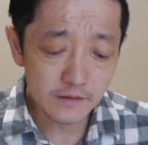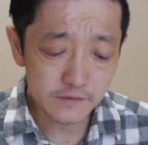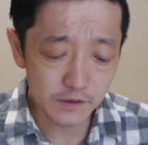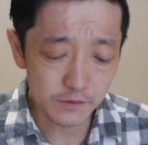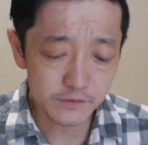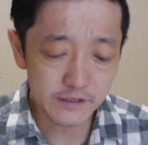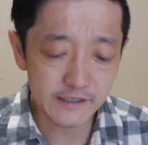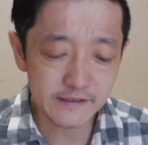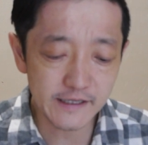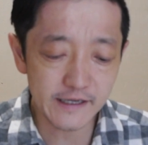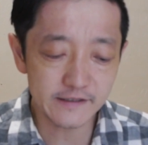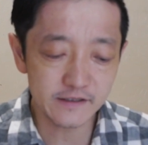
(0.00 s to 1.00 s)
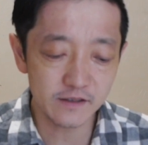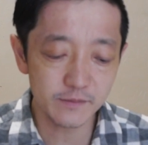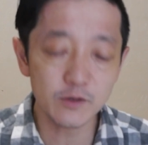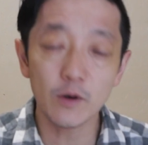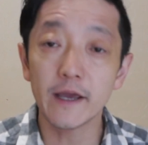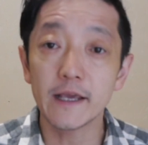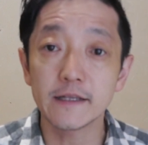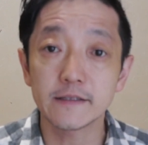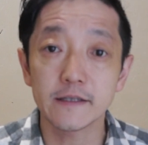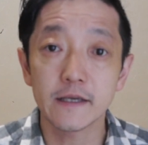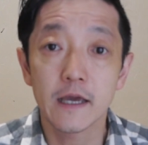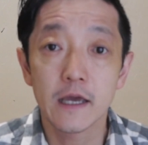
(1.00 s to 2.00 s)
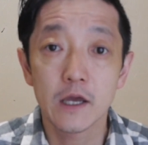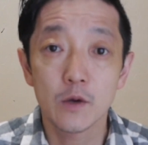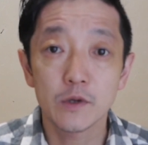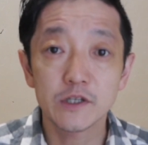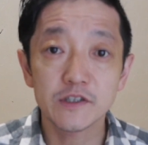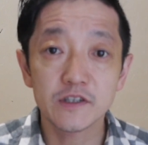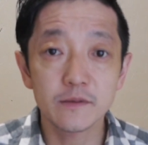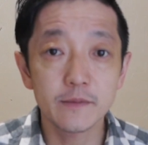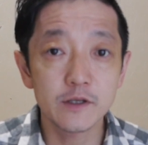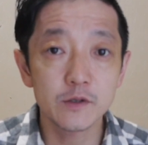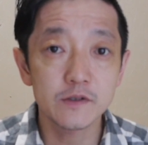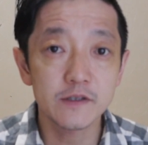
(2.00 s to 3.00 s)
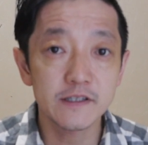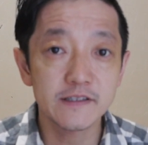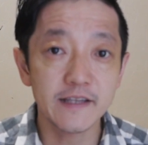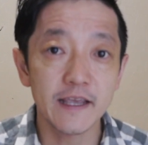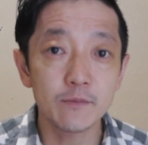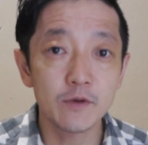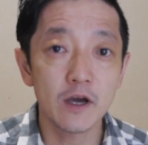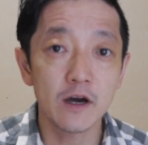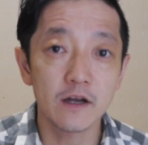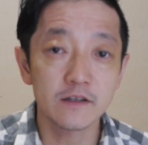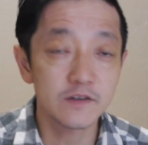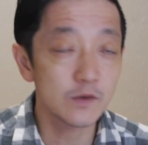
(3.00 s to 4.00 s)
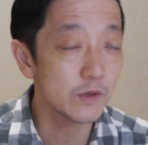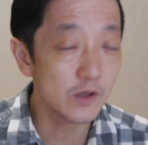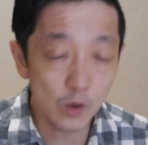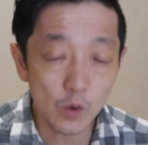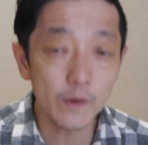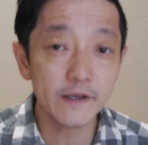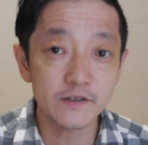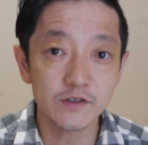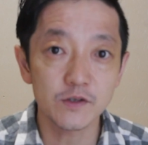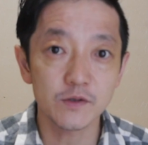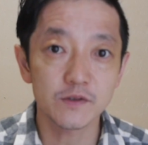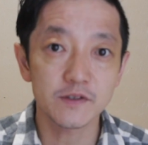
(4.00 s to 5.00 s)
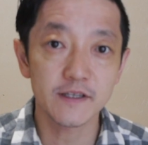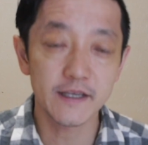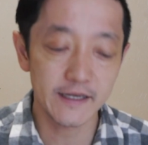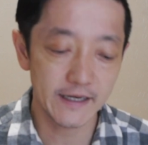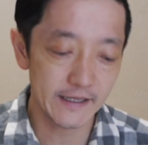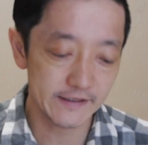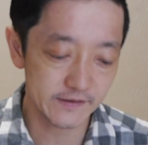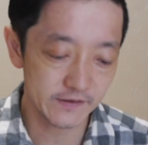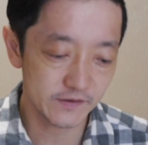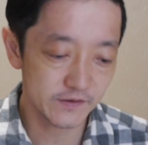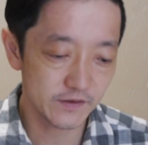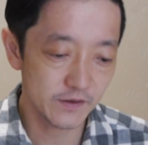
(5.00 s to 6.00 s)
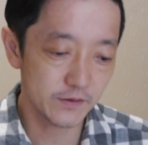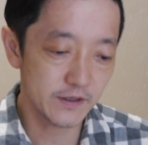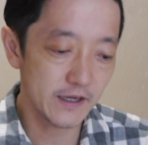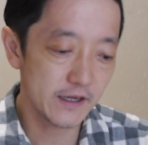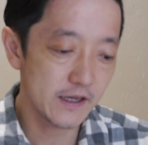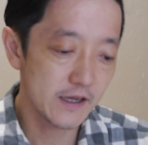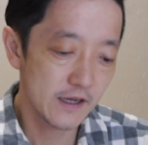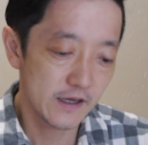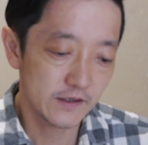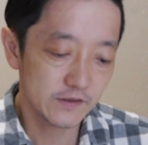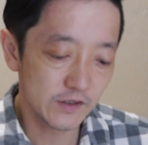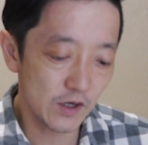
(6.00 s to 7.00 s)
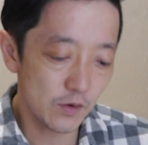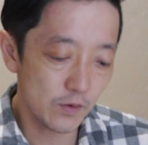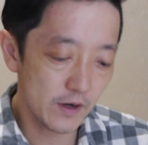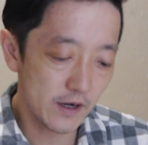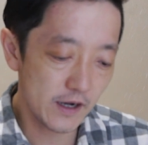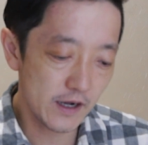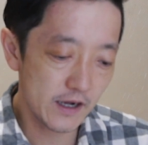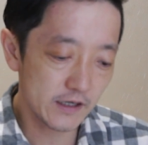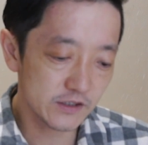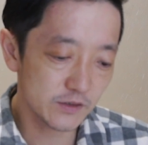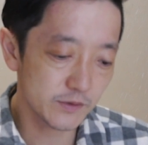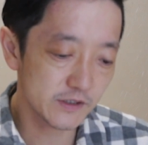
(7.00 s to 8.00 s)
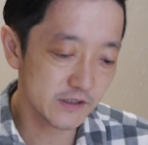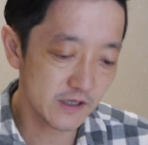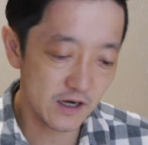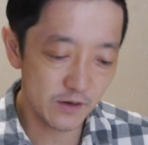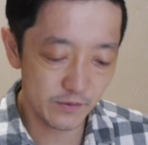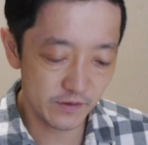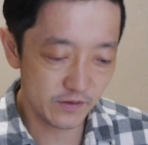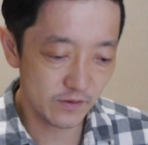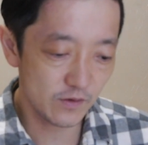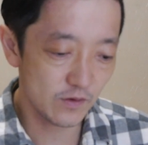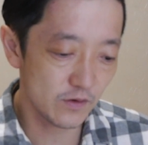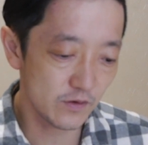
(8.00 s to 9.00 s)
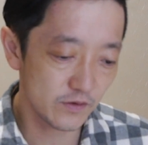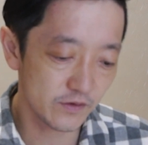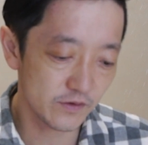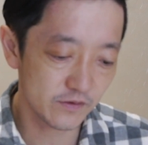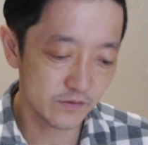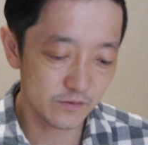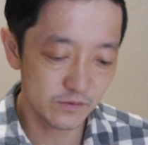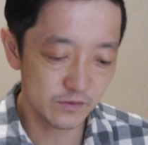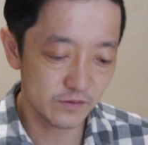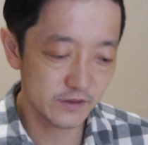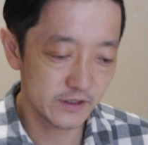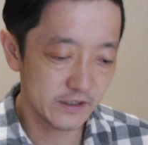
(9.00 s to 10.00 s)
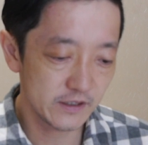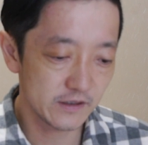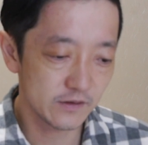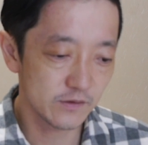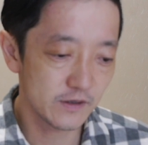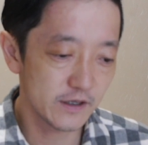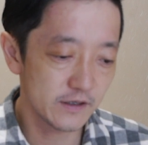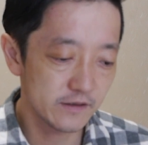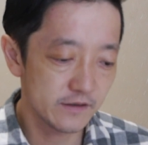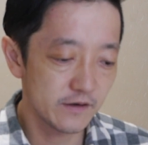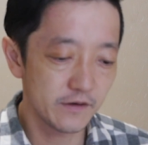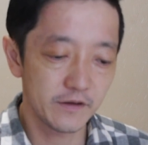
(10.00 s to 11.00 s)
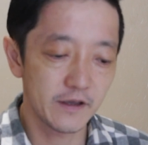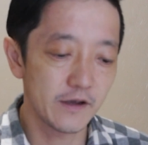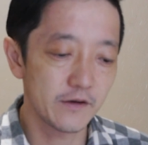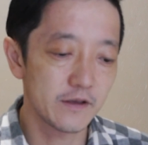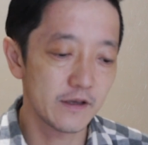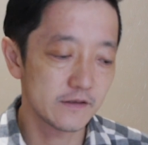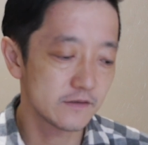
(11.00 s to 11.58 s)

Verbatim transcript: So test A is going to be quite easy we're just going to be using the same cards that we always use in lessons, okay? So, uh, should we start with on or in or under? okay, okay.